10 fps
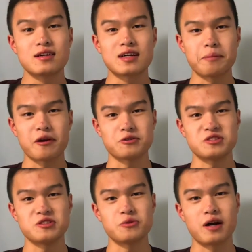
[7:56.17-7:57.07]
compared
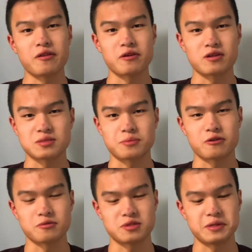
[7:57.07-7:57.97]
to other smart
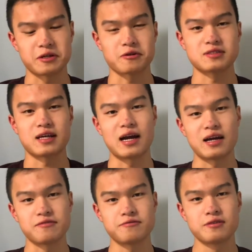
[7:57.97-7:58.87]
home speakers that
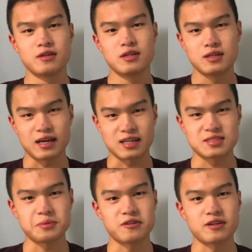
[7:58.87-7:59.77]
I've
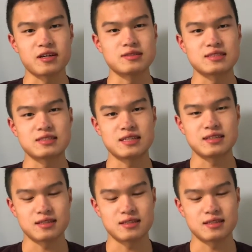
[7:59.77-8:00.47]
experienced